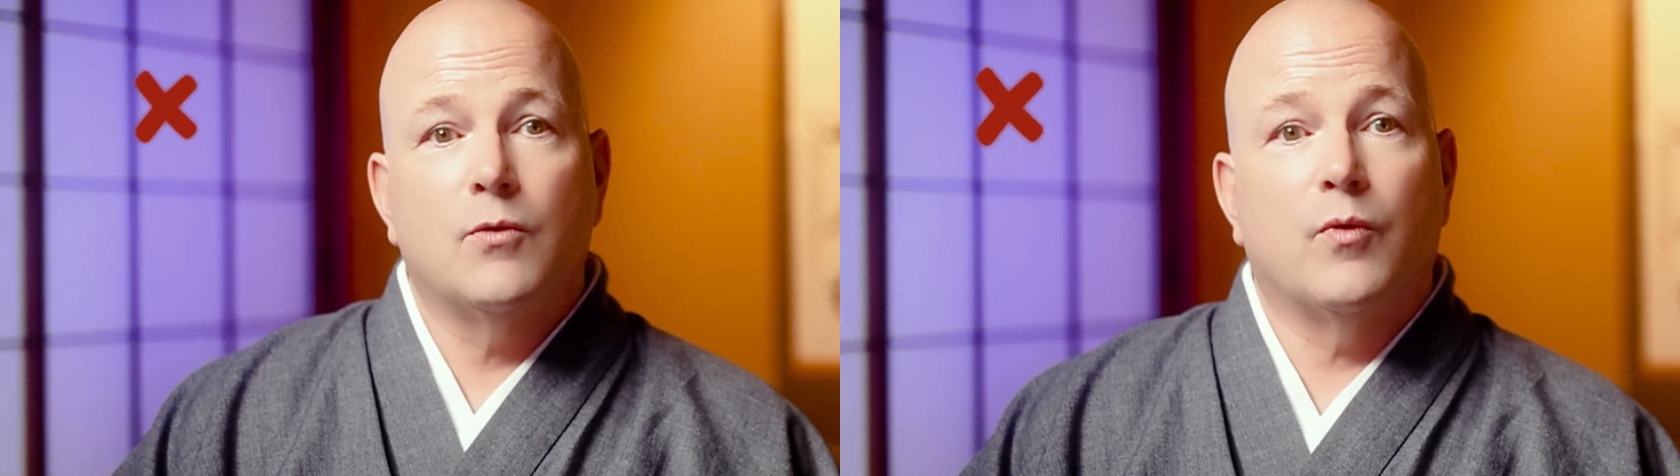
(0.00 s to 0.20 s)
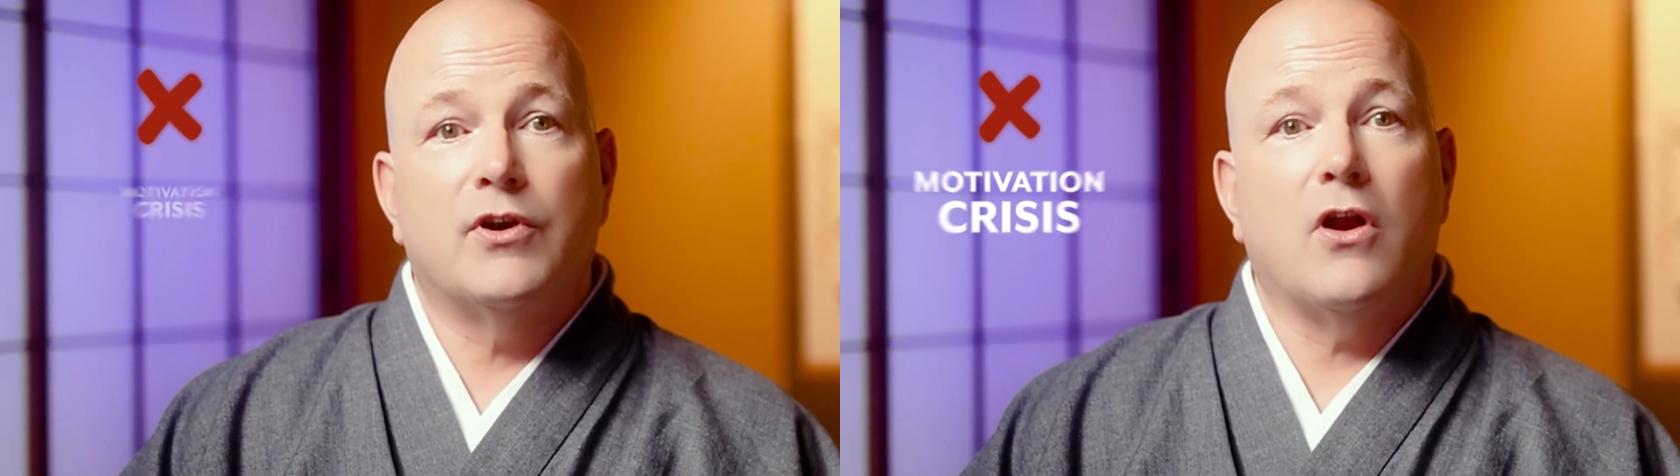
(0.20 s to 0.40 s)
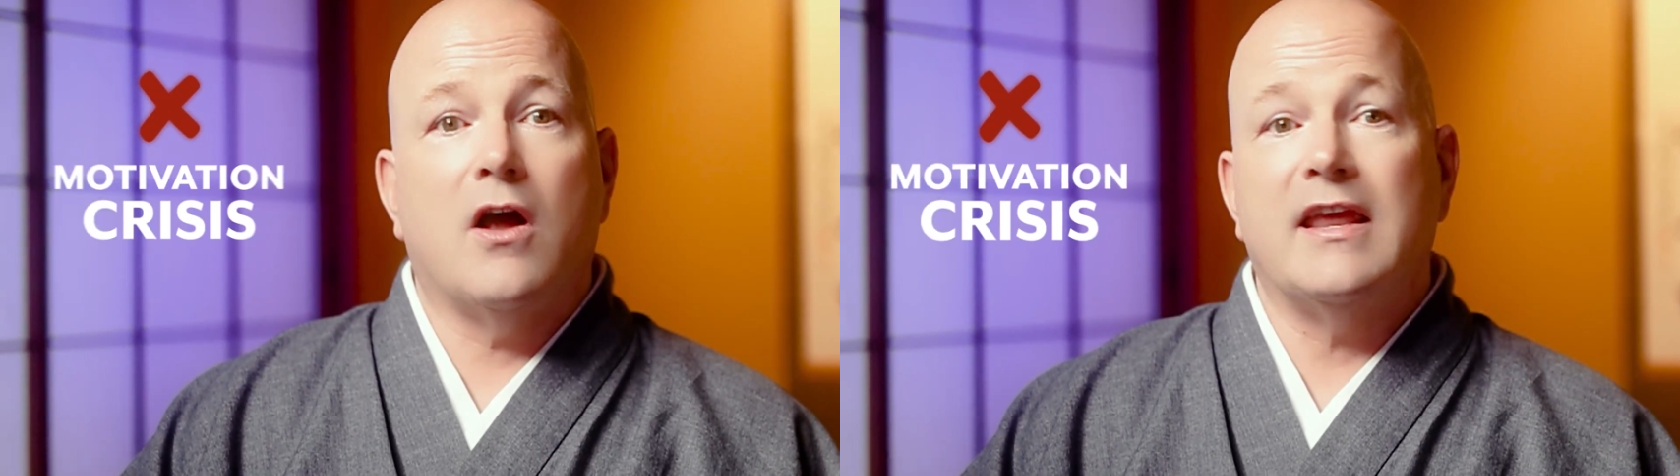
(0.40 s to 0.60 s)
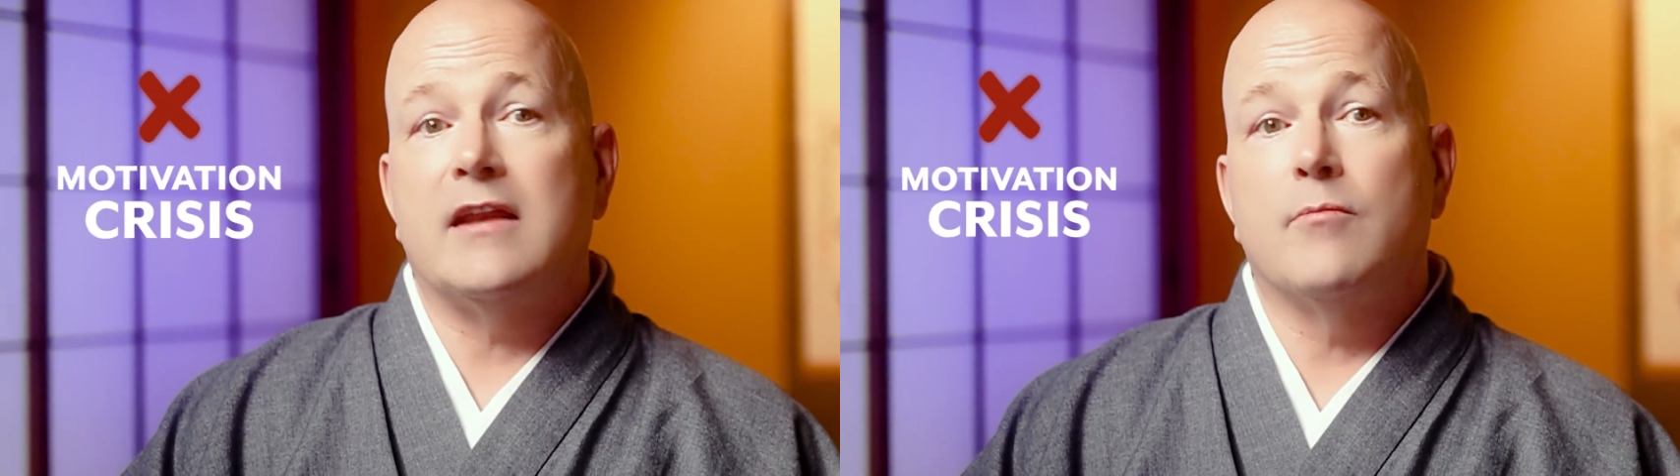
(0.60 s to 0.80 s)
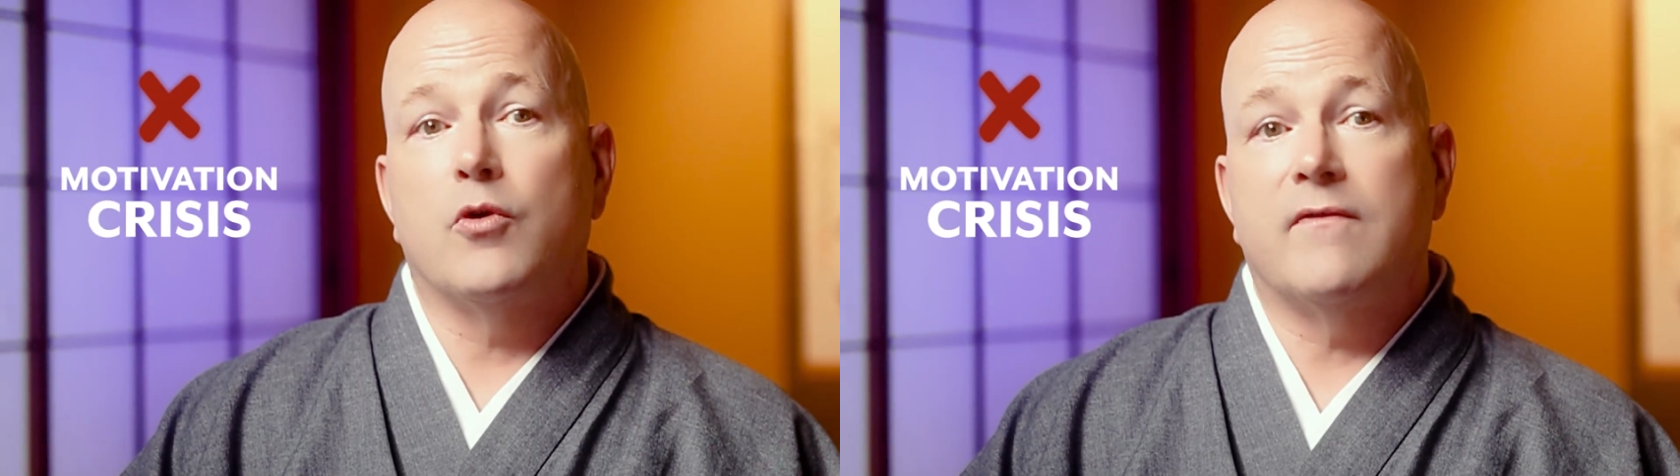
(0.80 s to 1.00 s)
We're not in
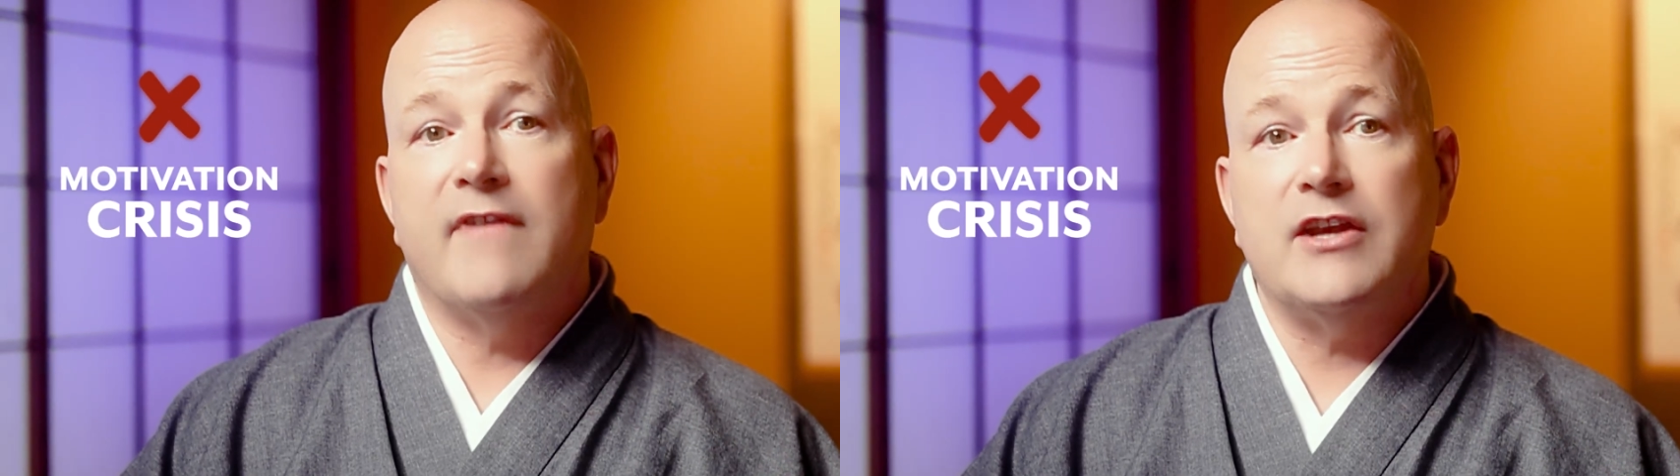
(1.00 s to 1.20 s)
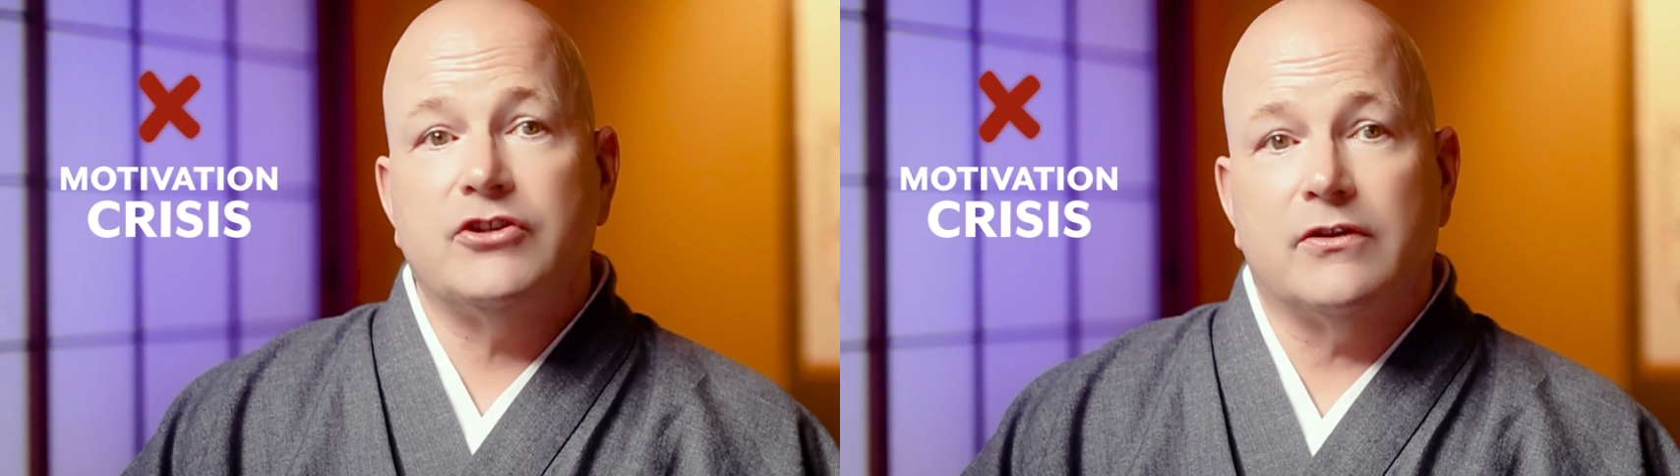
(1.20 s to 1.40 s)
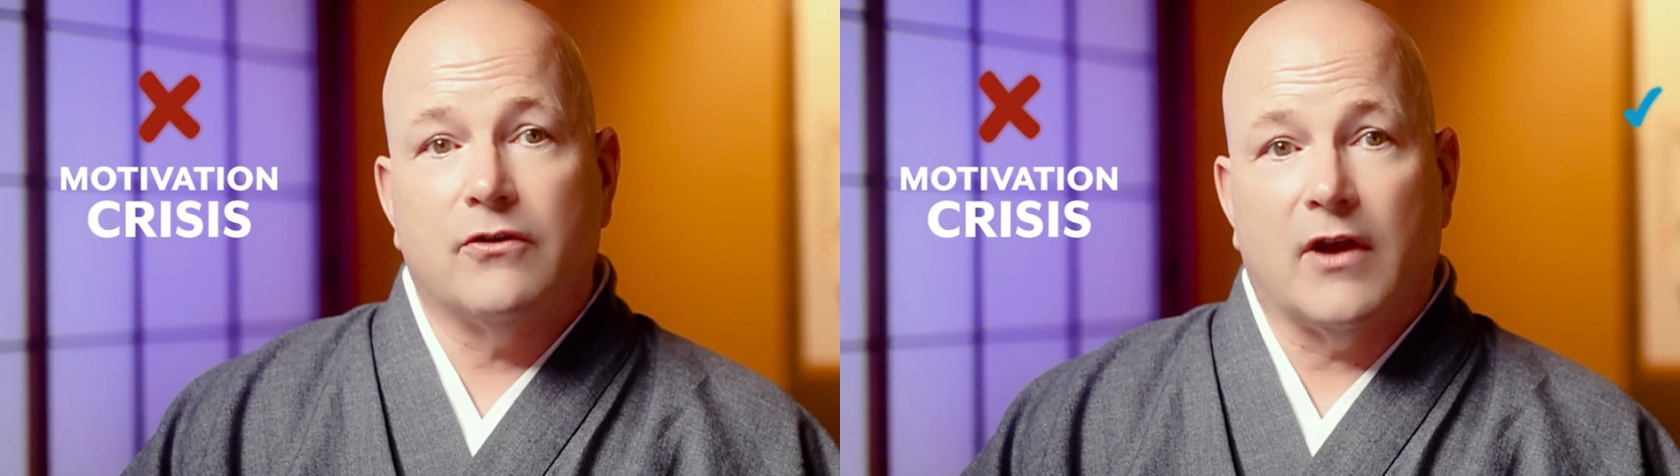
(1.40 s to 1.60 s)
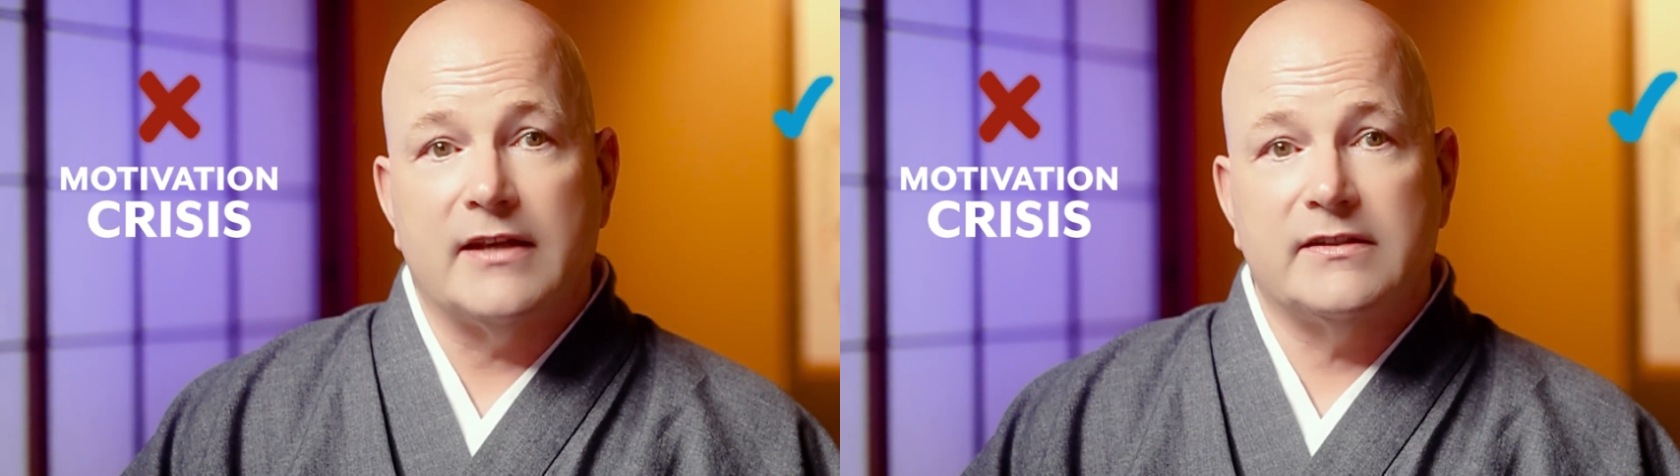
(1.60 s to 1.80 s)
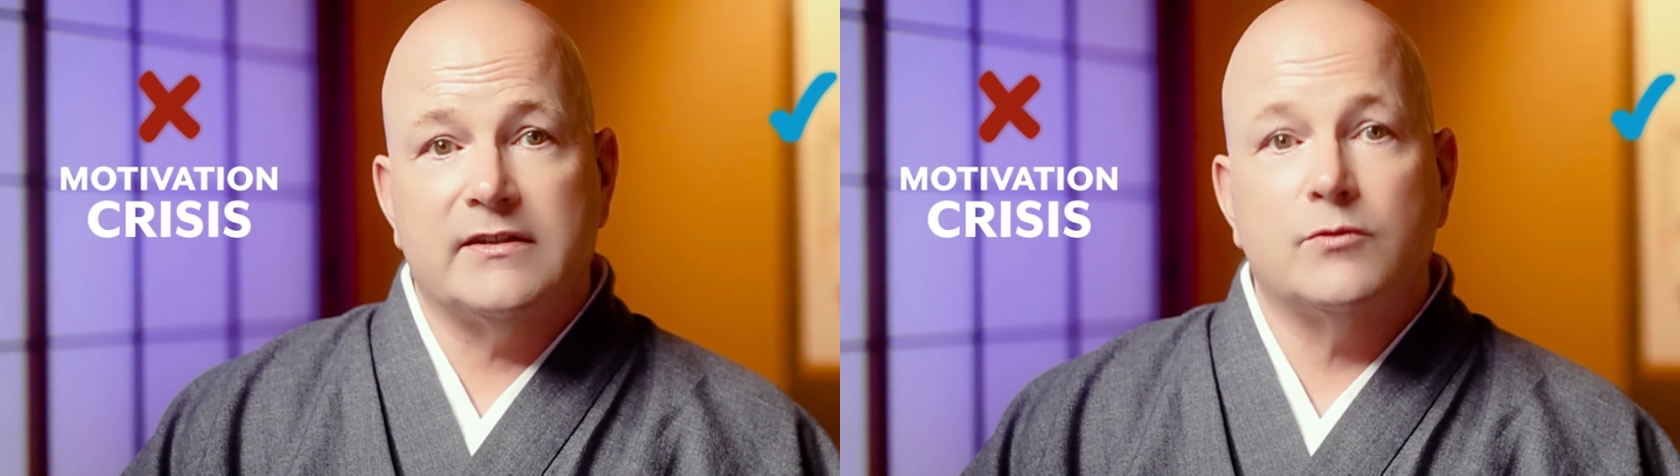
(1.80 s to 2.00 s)
a motivation
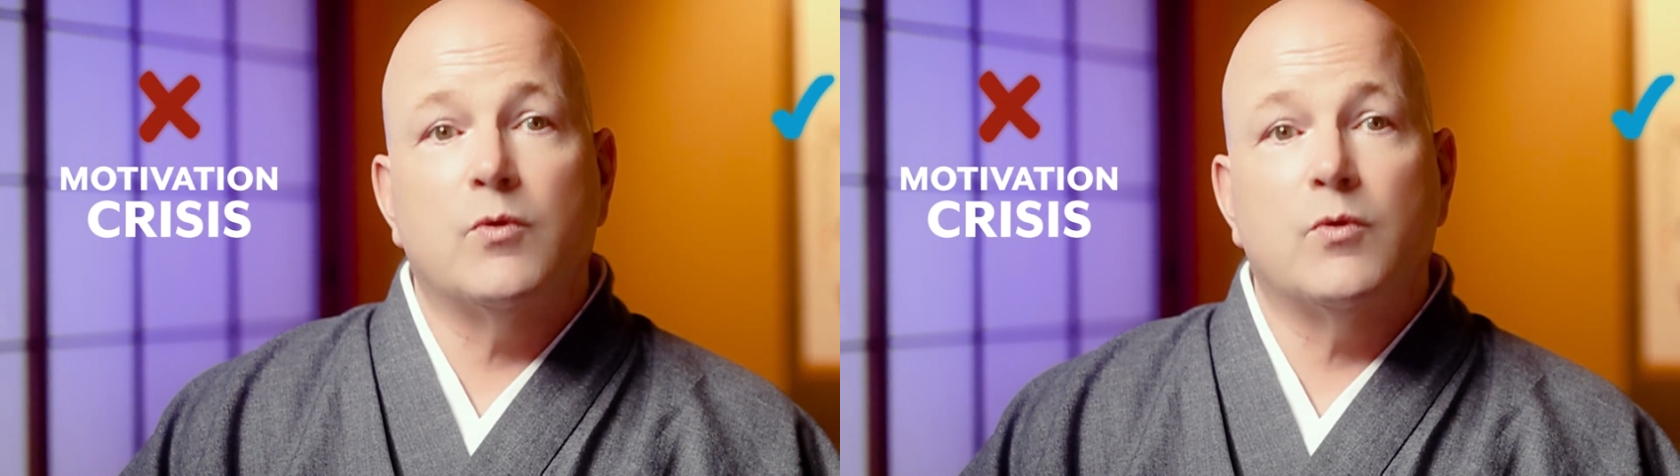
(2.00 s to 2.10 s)
crisis,